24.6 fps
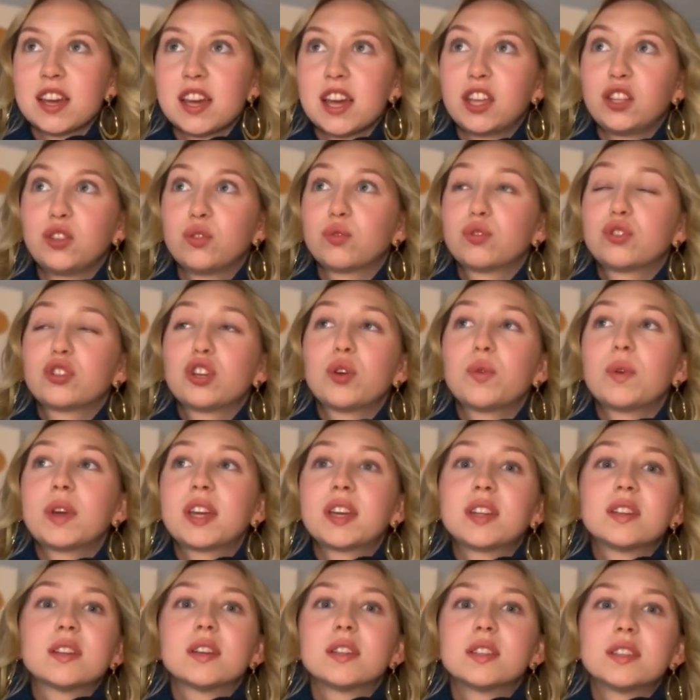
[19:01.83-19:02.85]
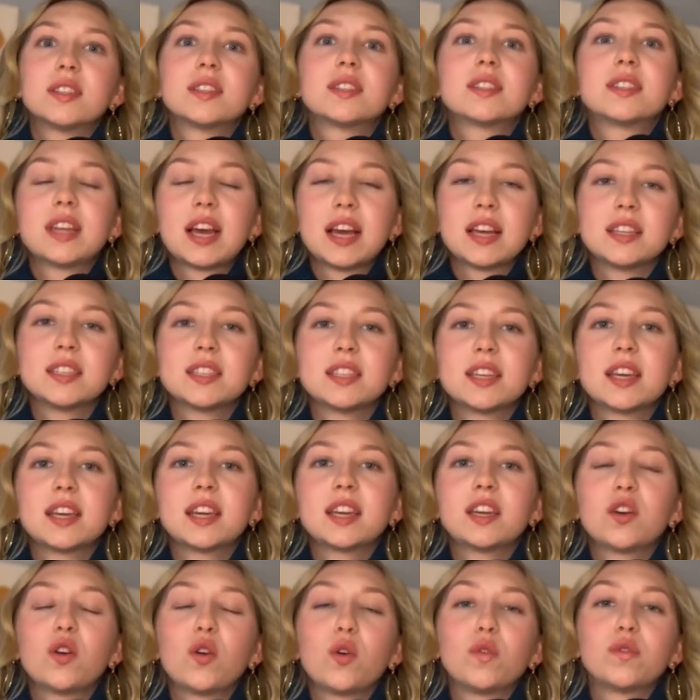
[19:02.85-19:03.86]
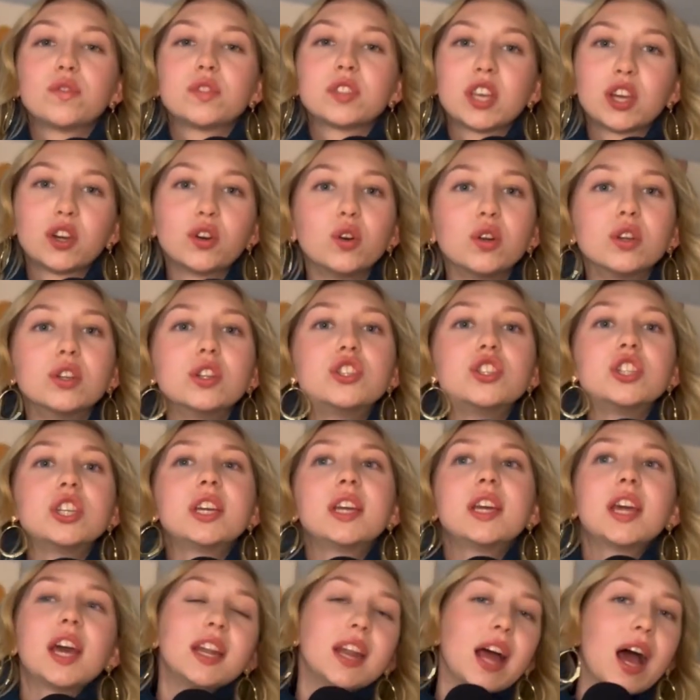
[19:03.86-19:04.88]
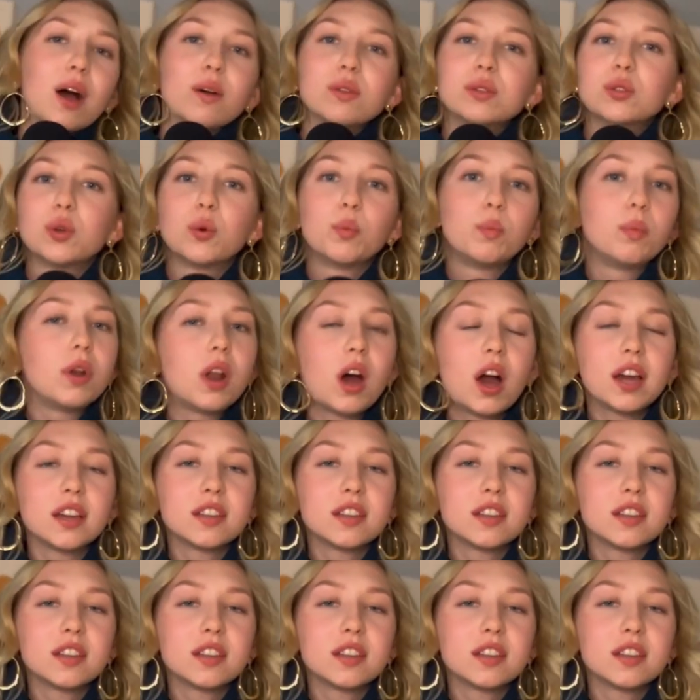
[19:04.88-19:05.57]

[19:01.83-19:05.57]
and you're showing an understanding of psychology and how to apply